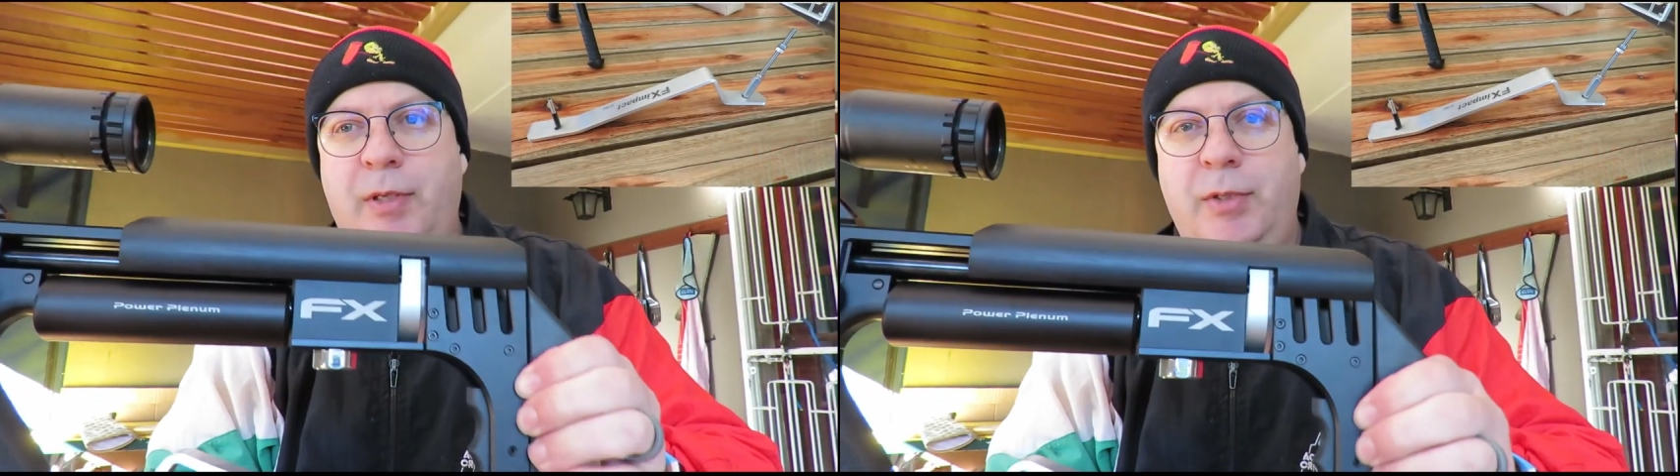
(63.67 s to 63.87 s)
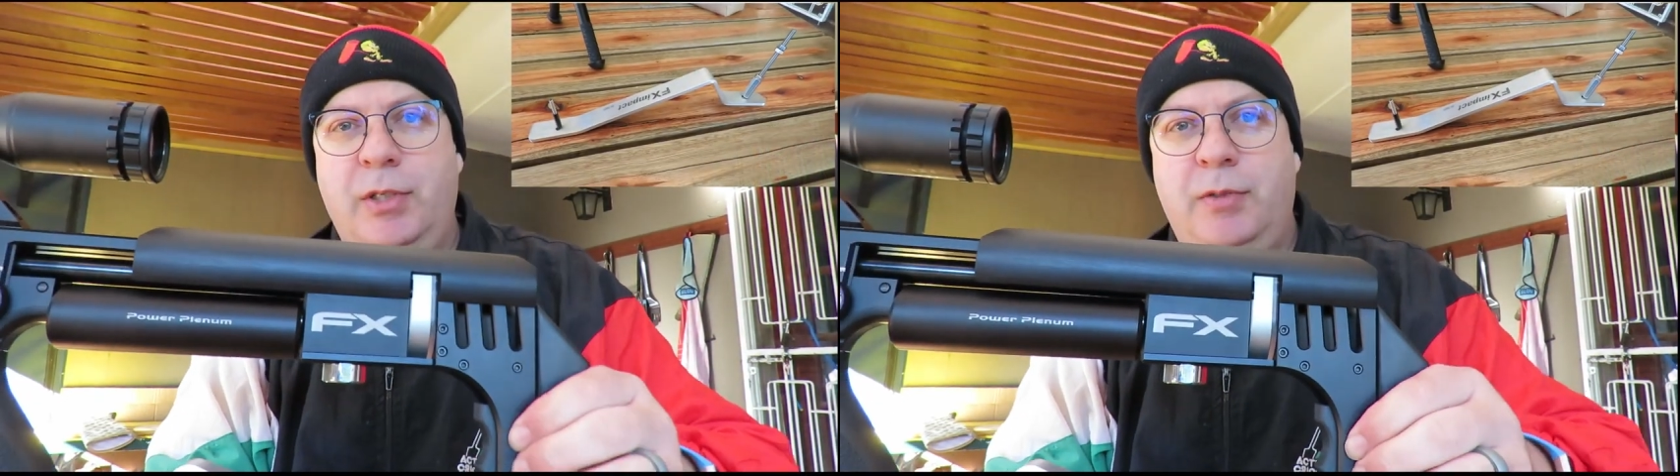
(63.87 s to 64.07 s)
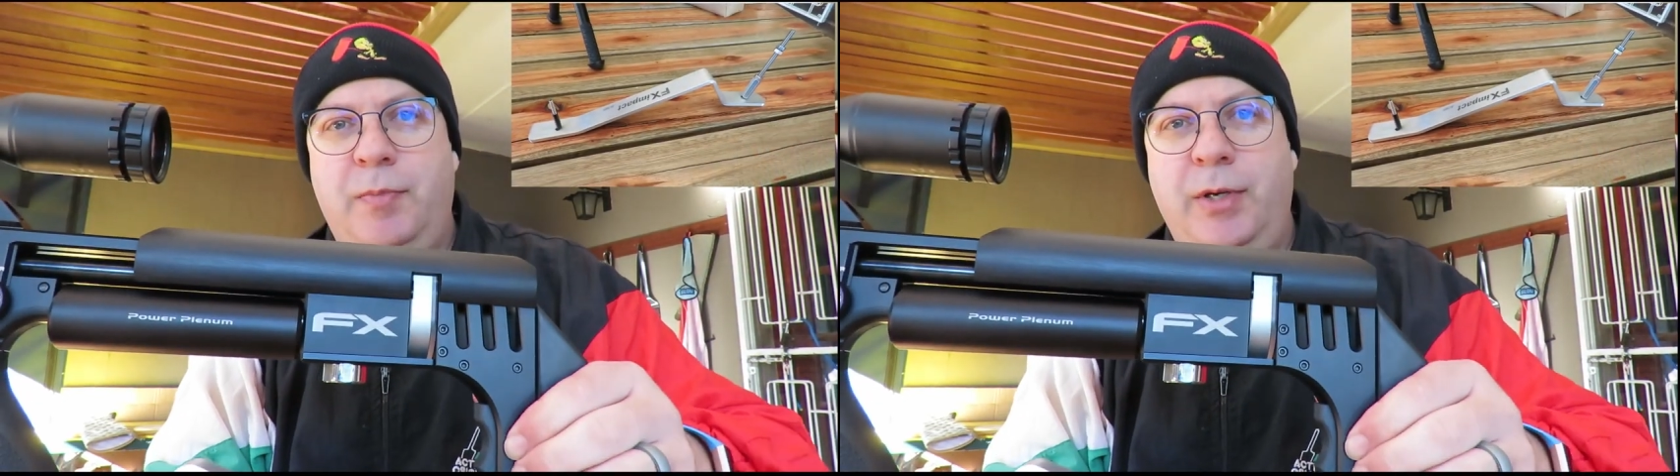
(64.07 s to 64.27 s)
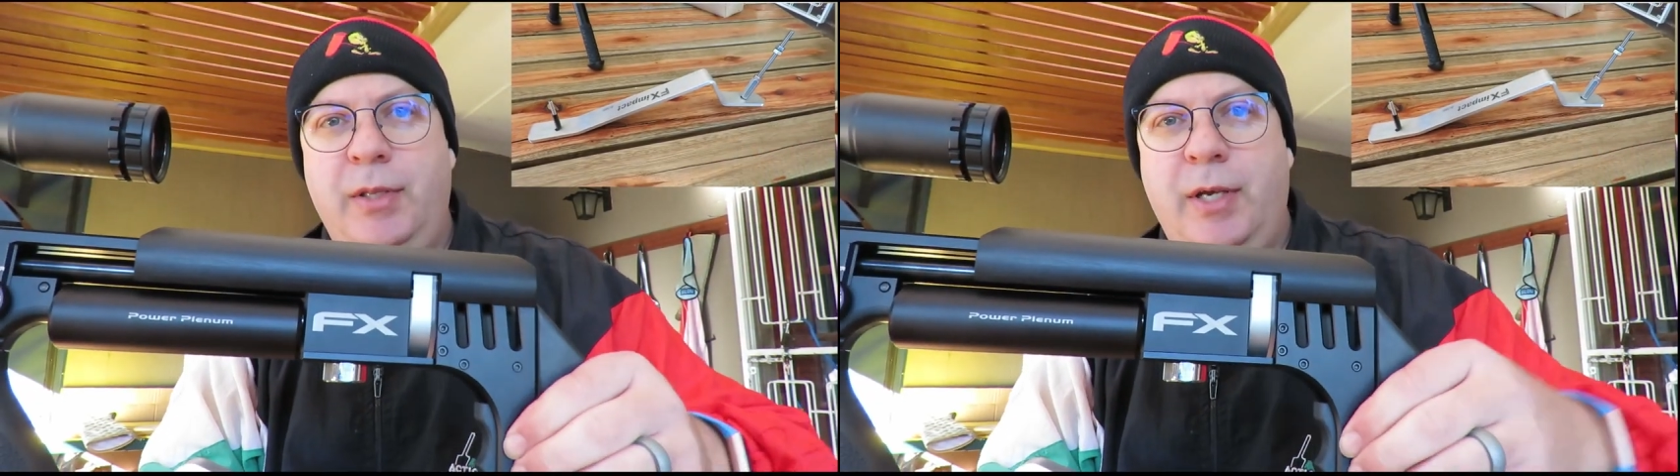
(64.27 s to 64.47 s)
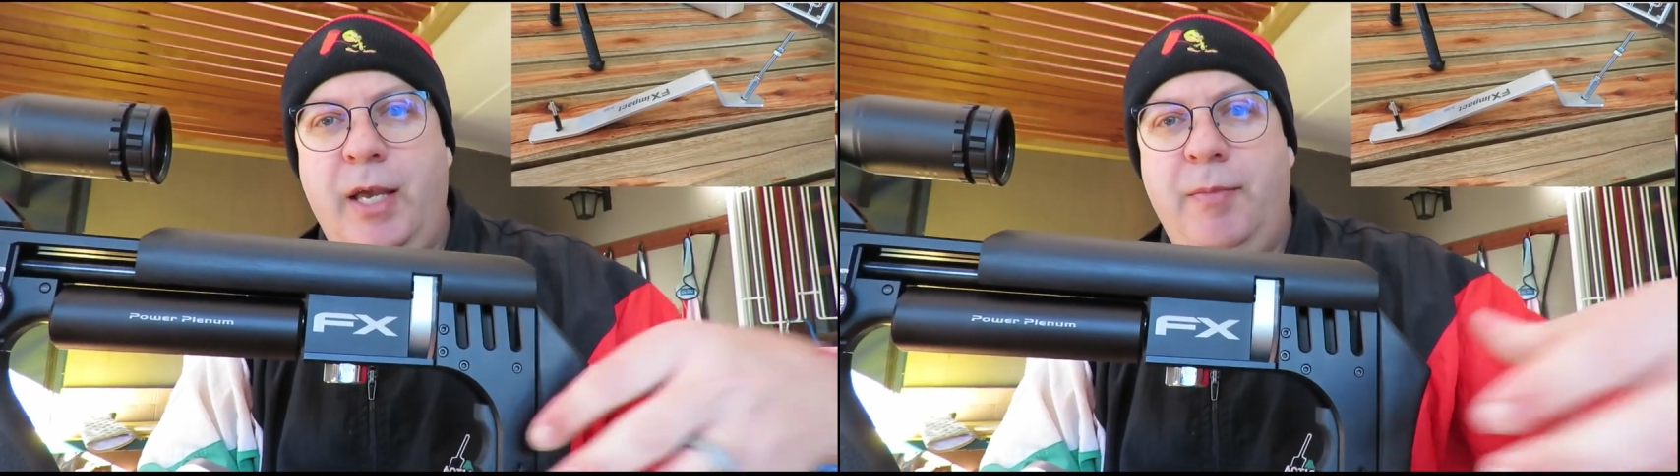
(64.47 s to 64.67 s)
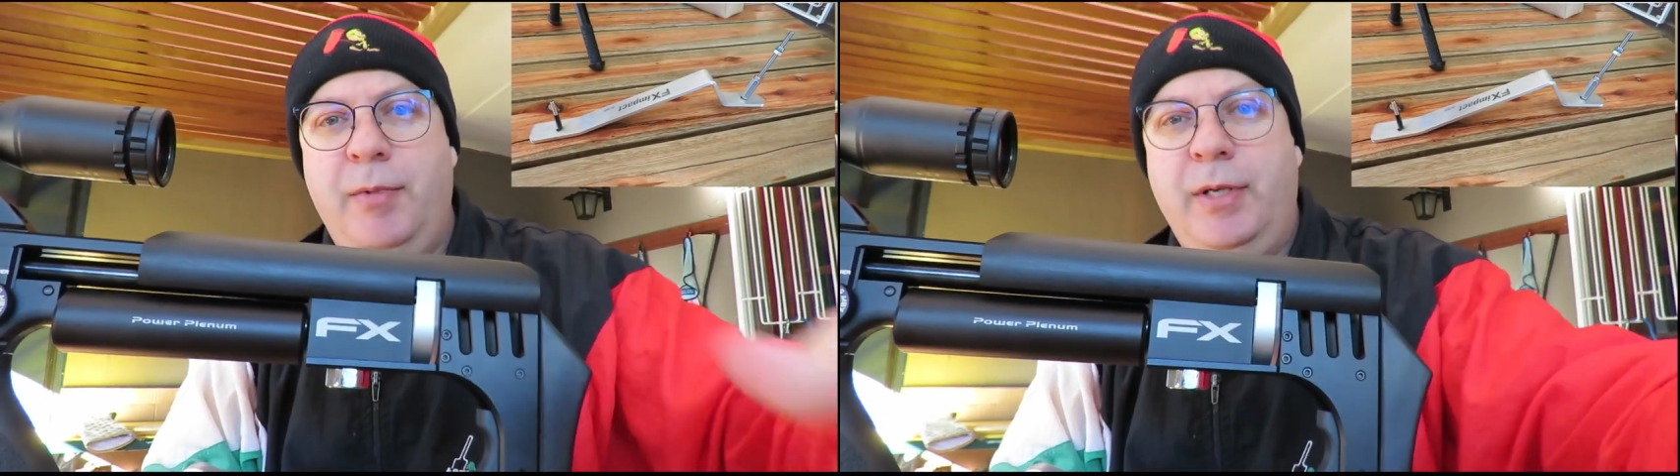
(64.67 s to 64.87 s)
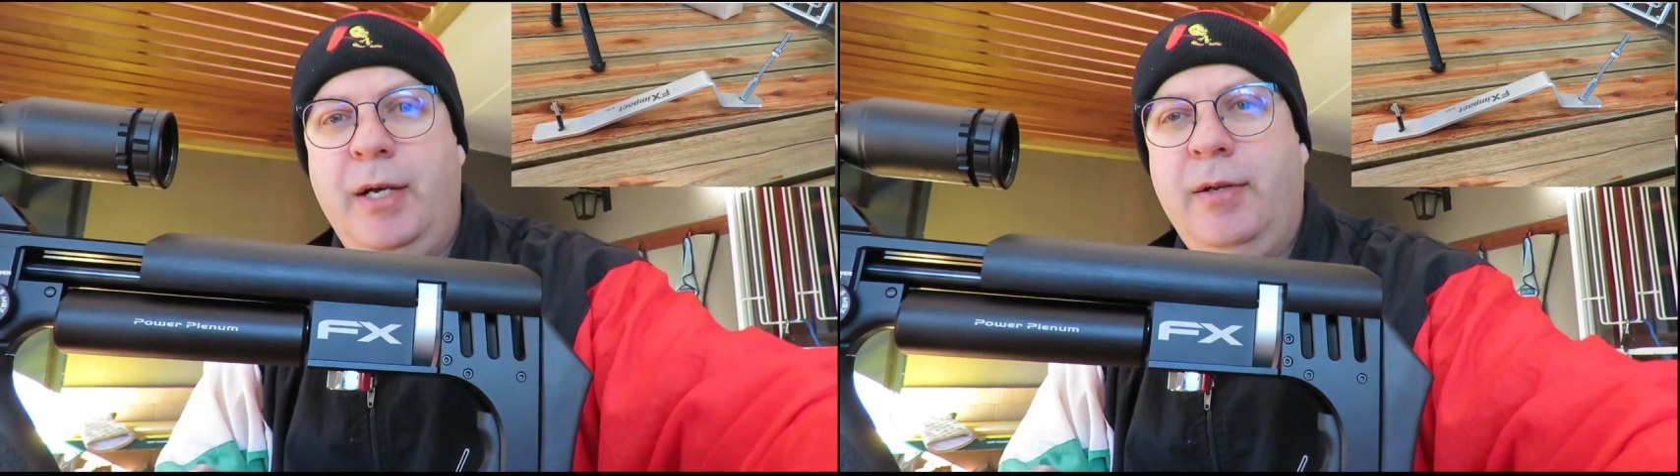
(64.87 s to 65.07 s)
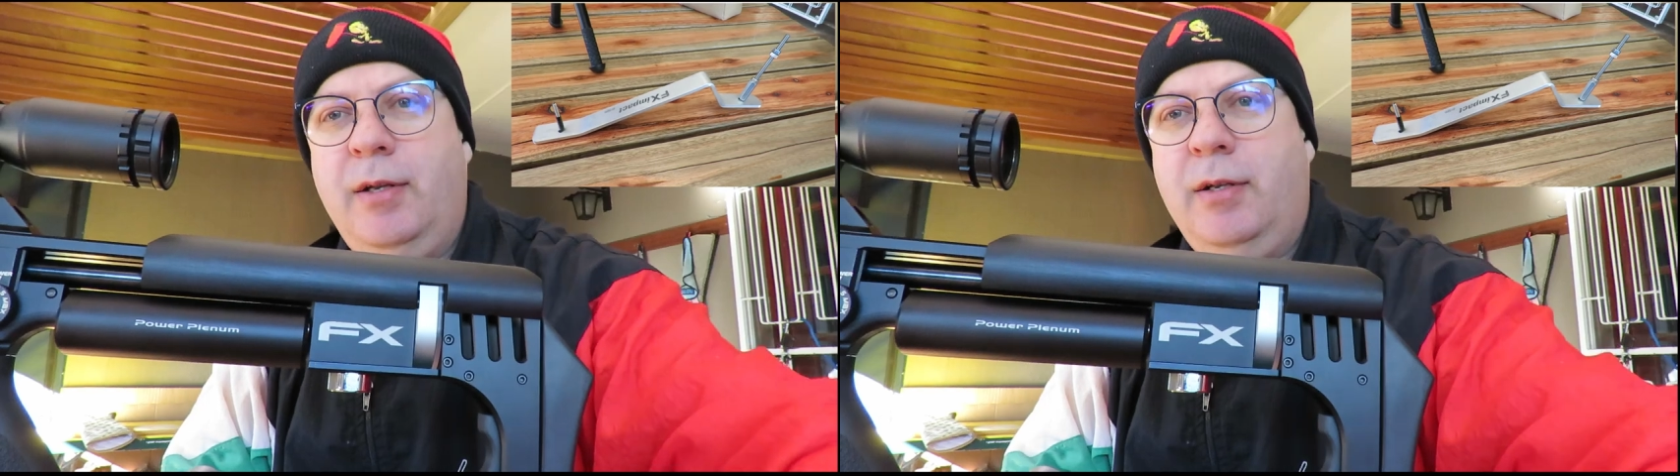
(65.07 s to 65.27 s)
Let me just bring the camera
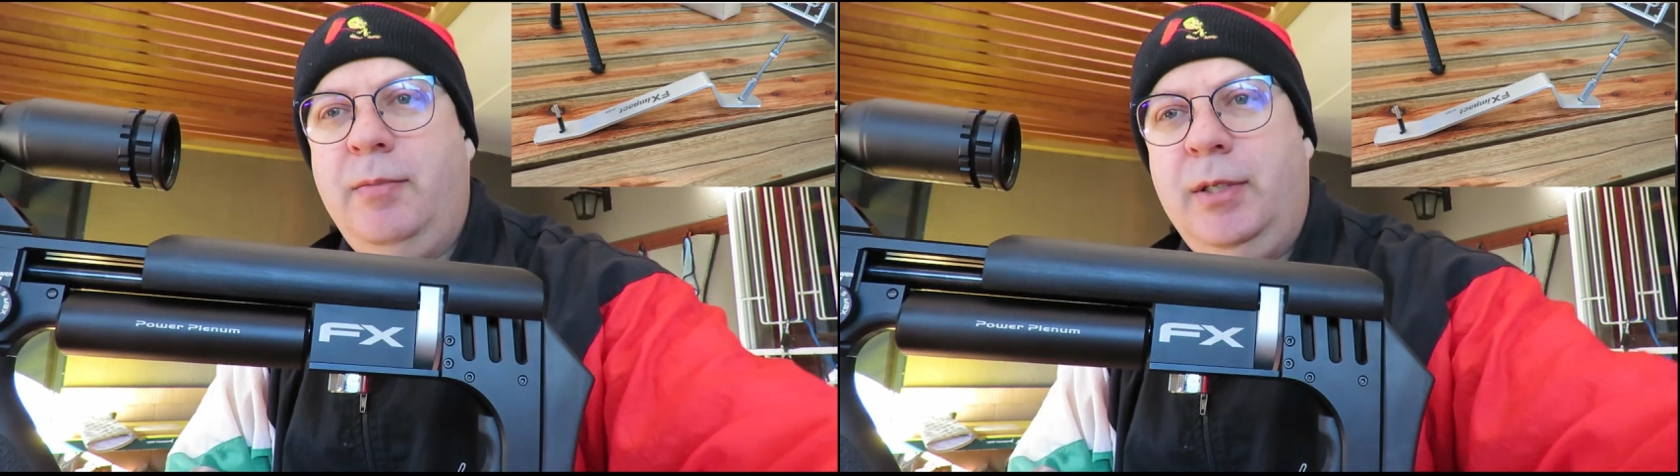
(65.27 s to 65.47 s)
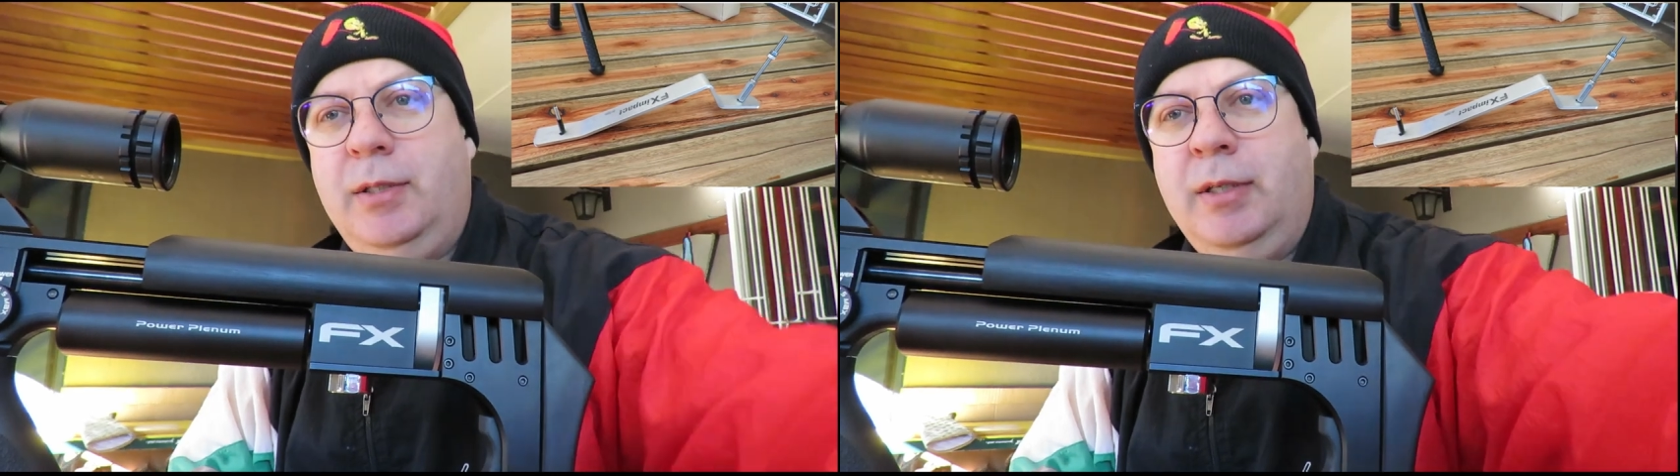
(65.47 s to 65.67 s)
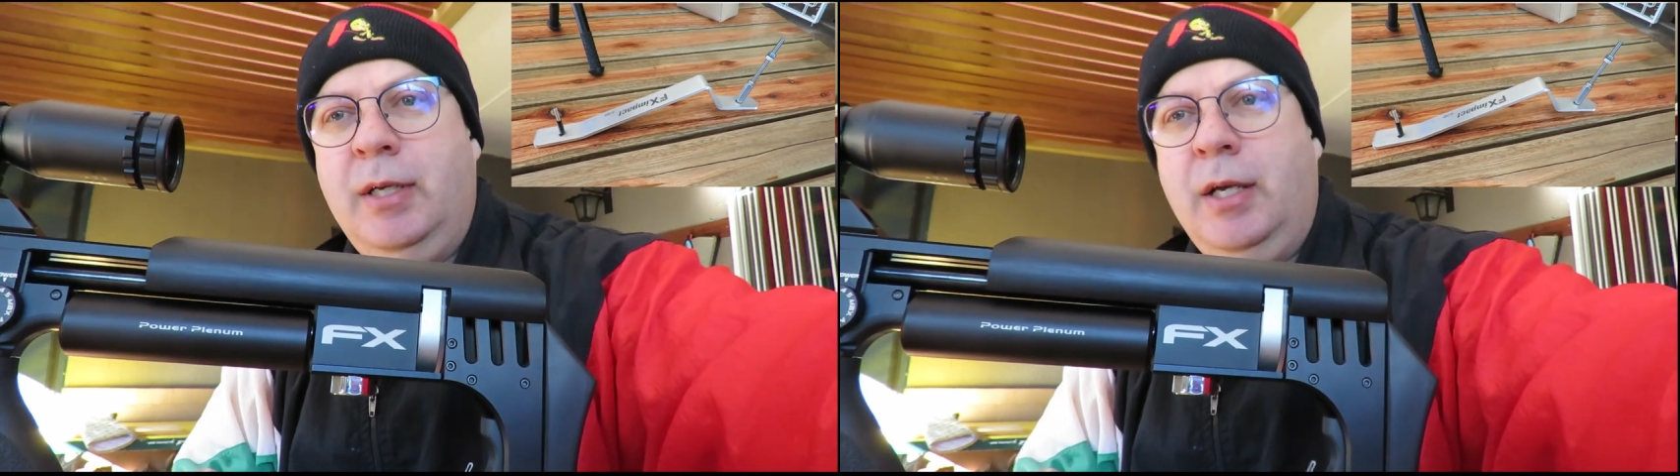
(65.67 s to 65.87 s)
down a little bit